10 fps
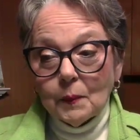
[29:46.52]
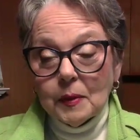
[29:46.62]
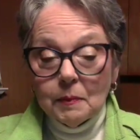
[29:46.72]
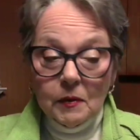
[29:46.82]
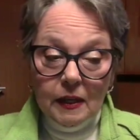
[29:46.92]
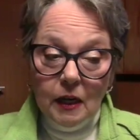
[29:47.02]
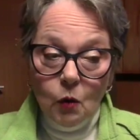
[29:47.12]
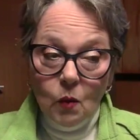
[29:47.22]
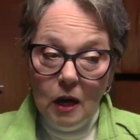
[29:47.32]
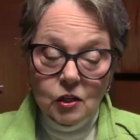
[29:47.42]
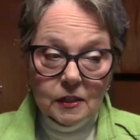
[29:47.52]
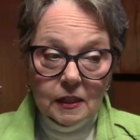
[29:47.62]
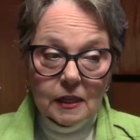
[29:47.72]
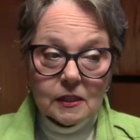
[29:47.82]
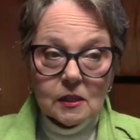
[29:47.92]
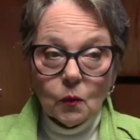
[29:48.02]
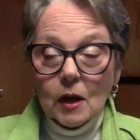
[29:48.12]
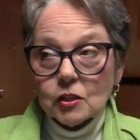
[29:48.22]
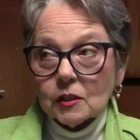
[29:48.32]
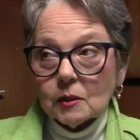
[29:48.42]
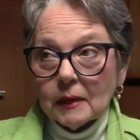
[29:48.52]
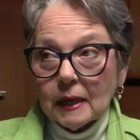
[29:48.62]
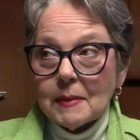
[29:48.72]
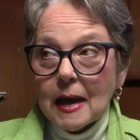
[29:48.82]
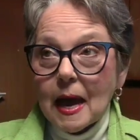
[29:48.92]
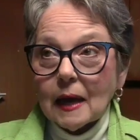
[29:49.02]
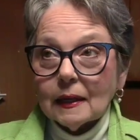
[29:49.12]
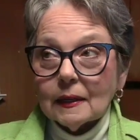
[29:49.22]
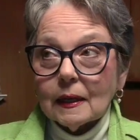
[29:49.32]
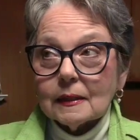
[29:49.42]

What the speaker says: people that are watching this, they're watching the playback,